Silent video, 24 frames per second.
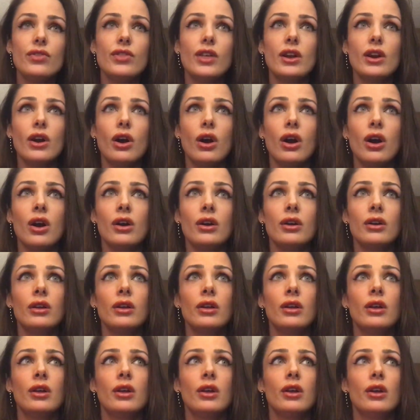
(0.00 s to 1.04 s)
that are
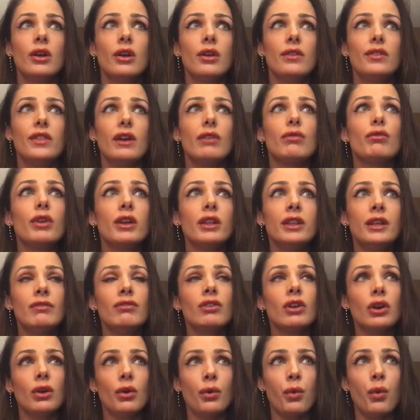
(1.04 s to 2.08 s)
that really
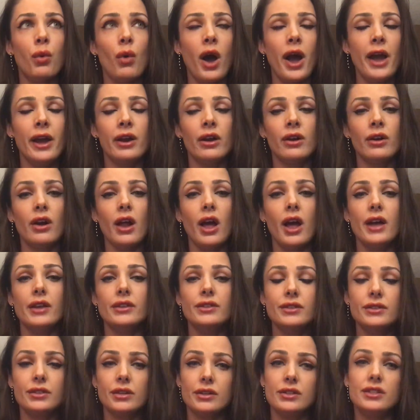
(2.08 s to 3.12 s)
require
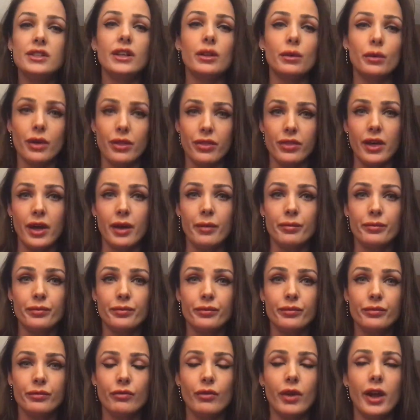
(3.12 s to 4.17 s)
us to deal with them,
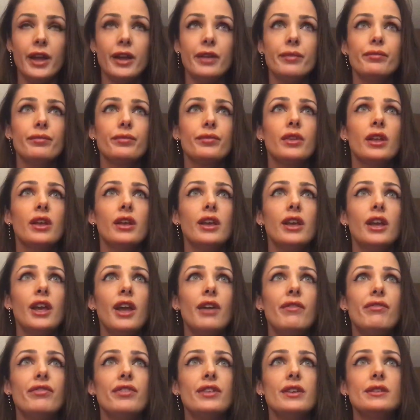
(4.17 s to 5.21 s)
right?
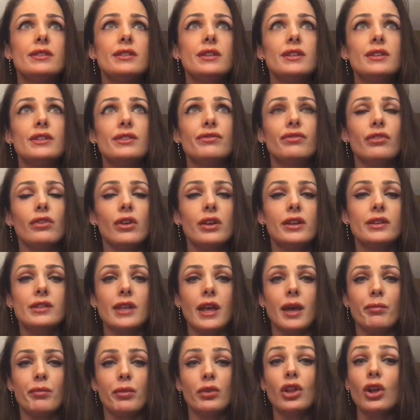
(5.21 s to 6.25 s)
If this is, for
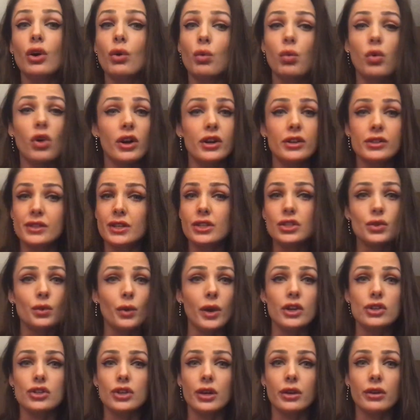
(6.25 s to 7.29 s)
example, a work
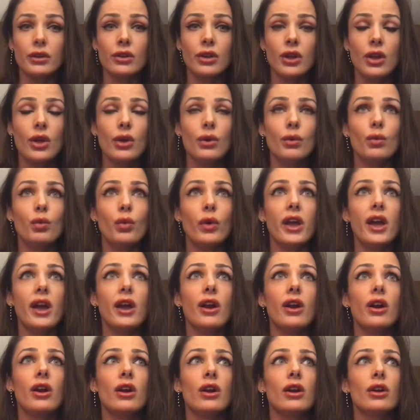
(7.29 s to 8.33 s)
situation
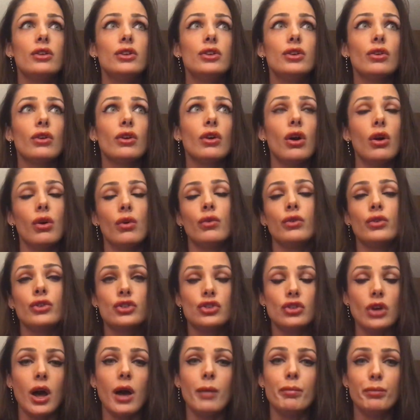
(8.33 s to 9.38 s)
where your own
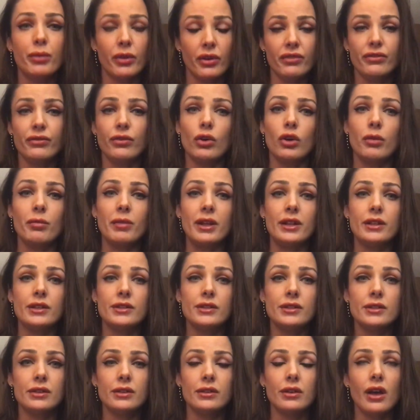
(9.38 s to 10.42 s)
job
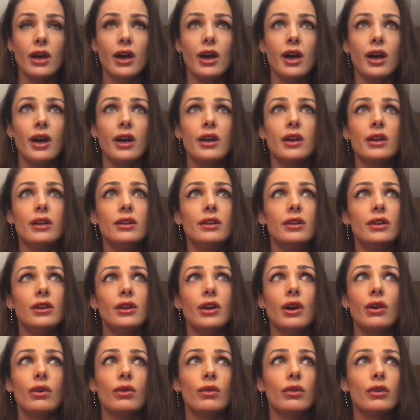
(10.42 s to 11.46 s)
performance, uh, you
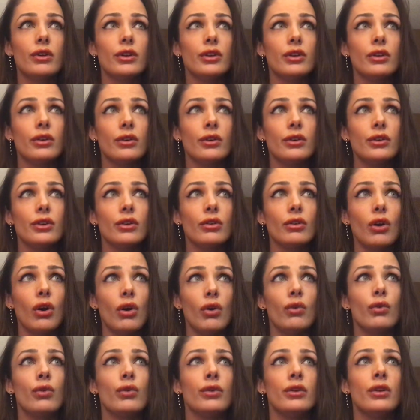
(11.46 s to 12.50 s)
know, or your, your
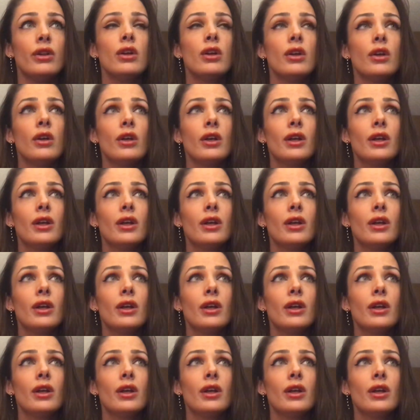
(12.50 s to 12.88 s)
own